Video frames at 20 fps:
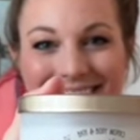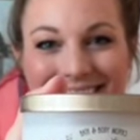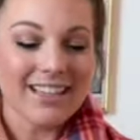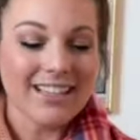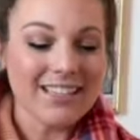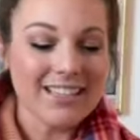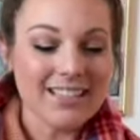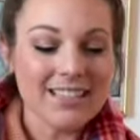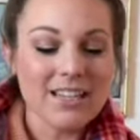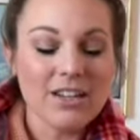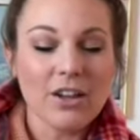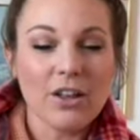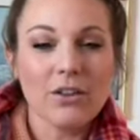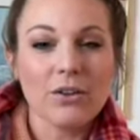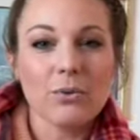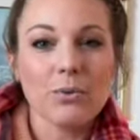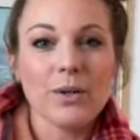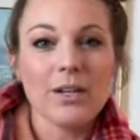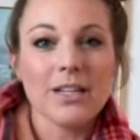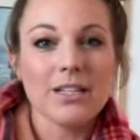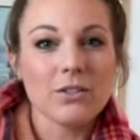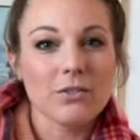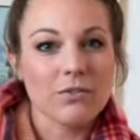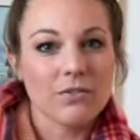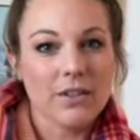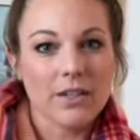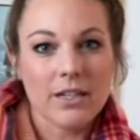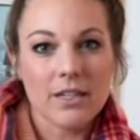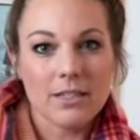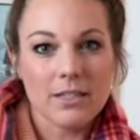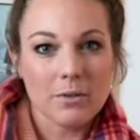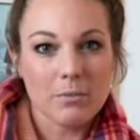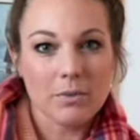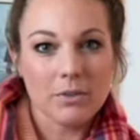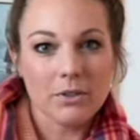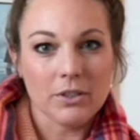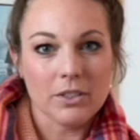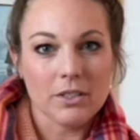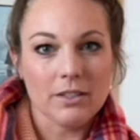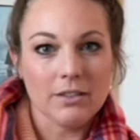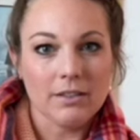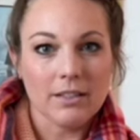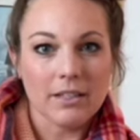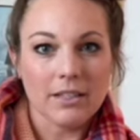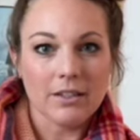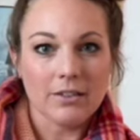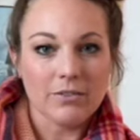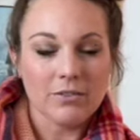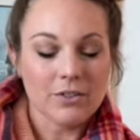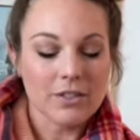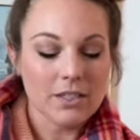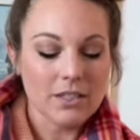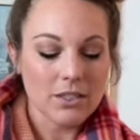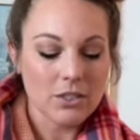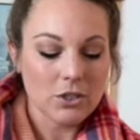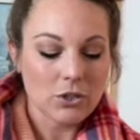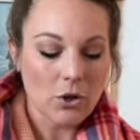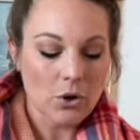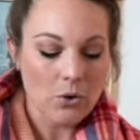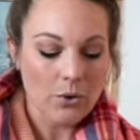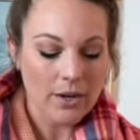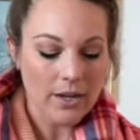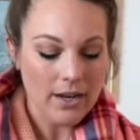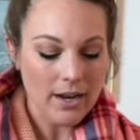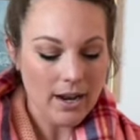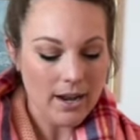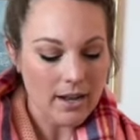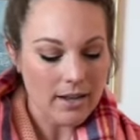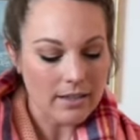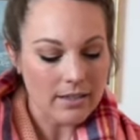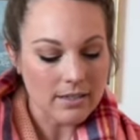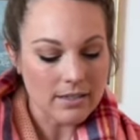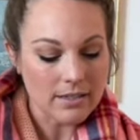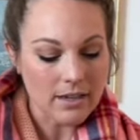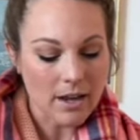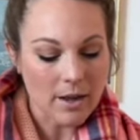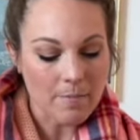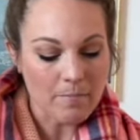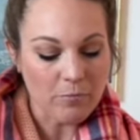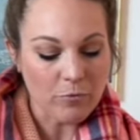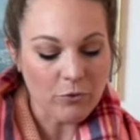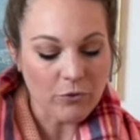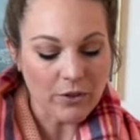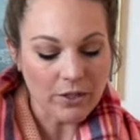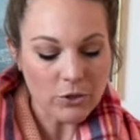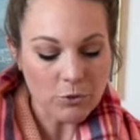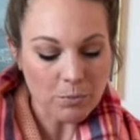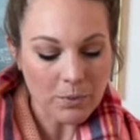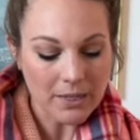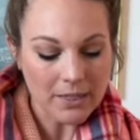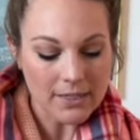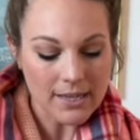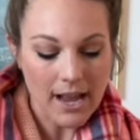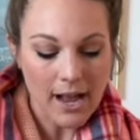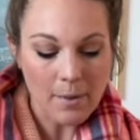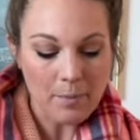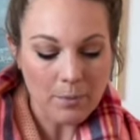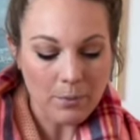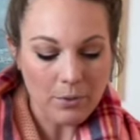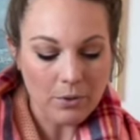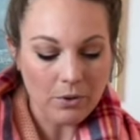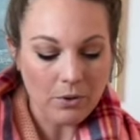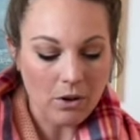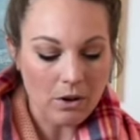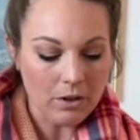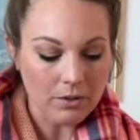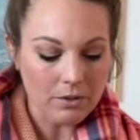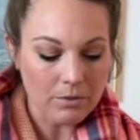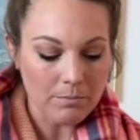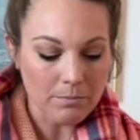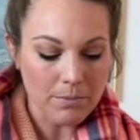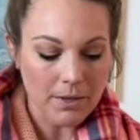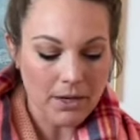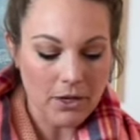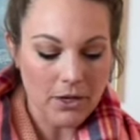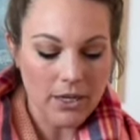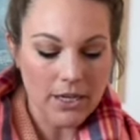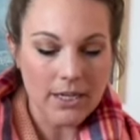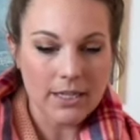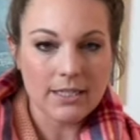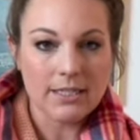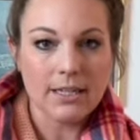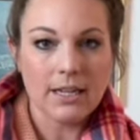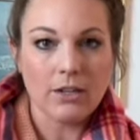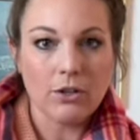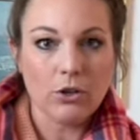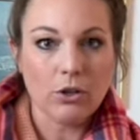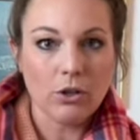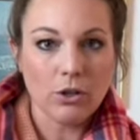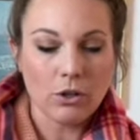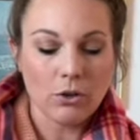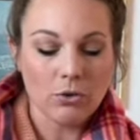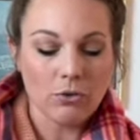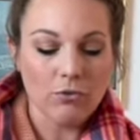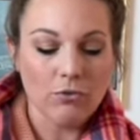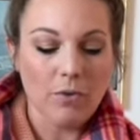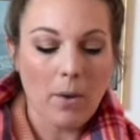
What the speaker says: This is another one. It's very similar to Leaves. So it has fresh picked apple, autumn berries, and clove